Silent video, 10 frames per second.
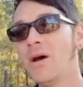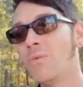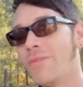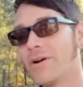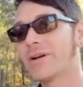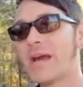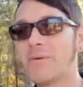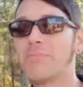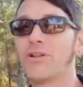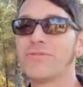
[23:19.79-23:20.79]
When they're
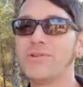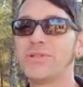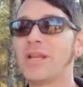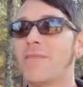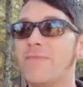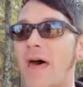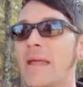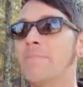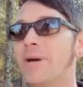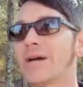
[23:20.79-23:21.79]
capable of using it,
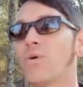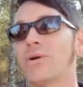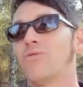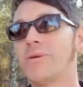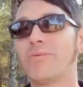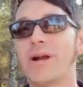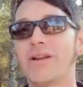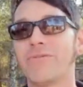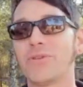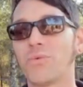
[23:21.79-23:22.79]
then Bitcoin will be
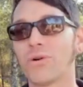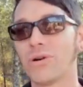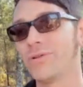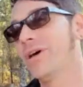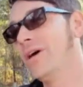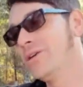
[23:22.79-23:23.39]
ready for the world.